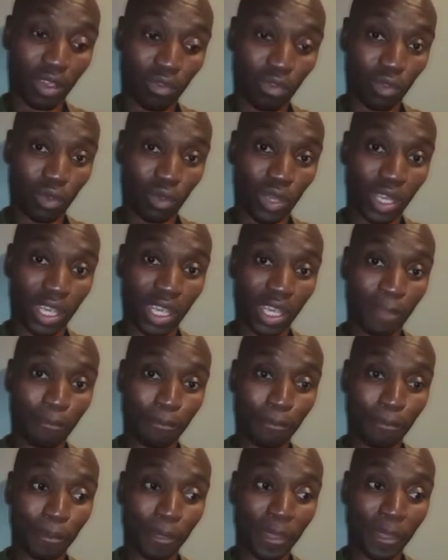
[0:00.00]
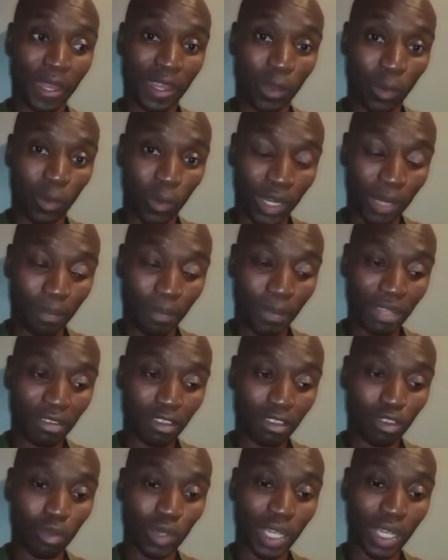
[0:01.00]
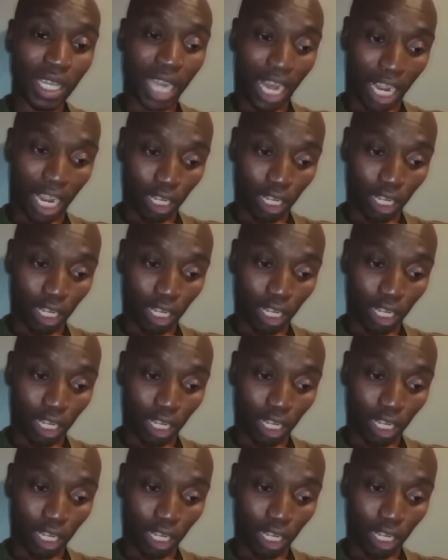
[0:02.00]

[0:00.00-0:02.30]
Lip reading: So the only person who can